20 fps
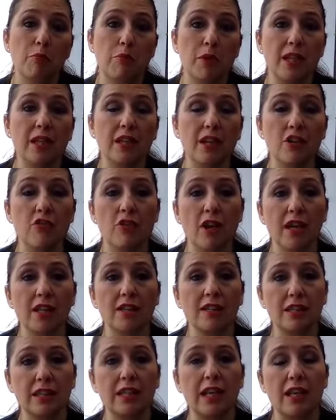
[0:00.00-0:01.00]
been
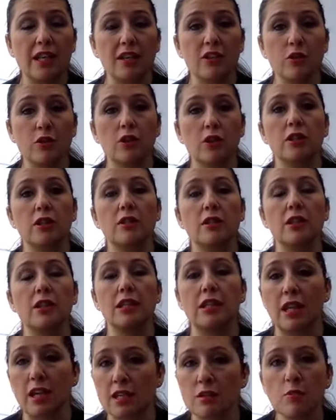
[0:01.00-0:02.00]
correct in telling you that it
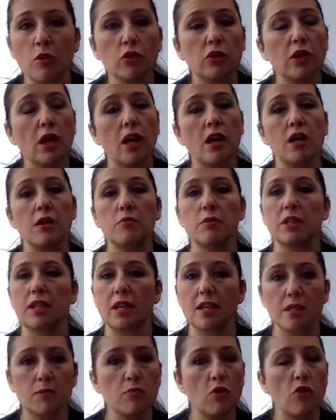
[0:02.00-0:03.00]
takes more time, it
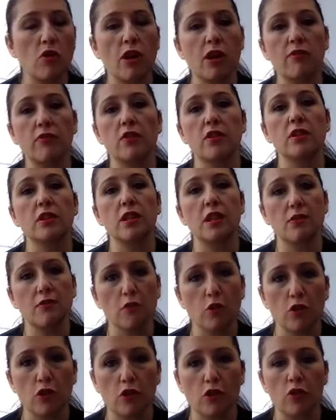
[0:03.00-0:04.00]
takes more effort,
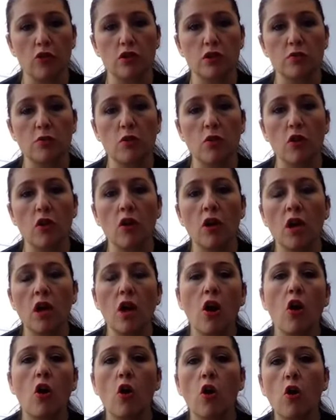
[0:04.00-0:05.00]
therefore it costs more,
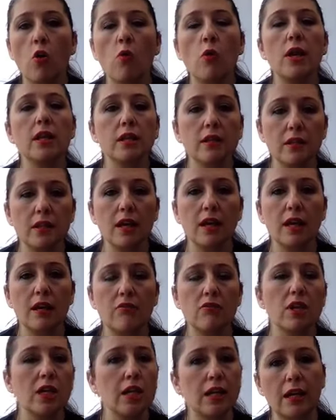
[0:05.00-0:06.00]
or whether they're
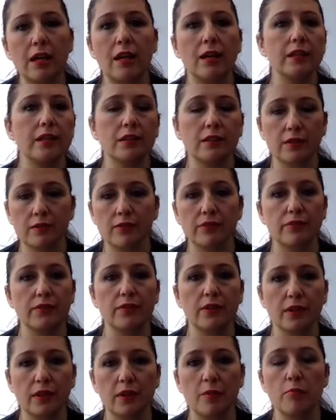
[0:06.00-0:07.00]
really kind of
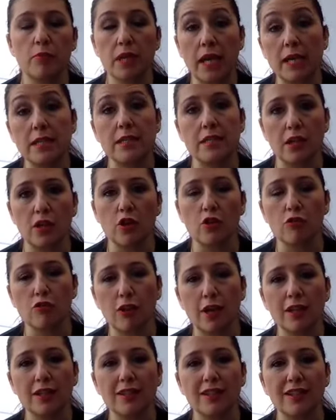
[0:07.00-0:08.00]
BSing you,
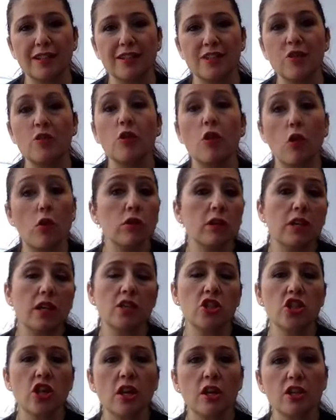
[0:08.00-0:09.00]
right? And you go and then
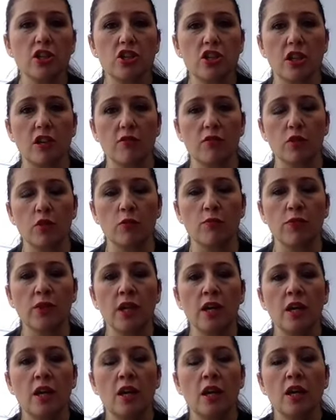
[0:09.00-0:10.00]
challenge their view.
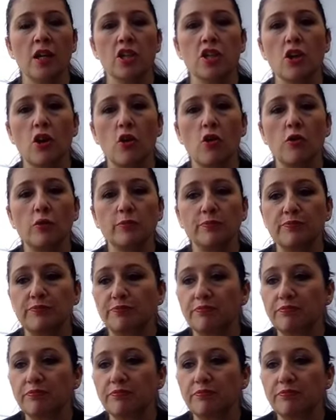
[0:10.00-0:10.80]
So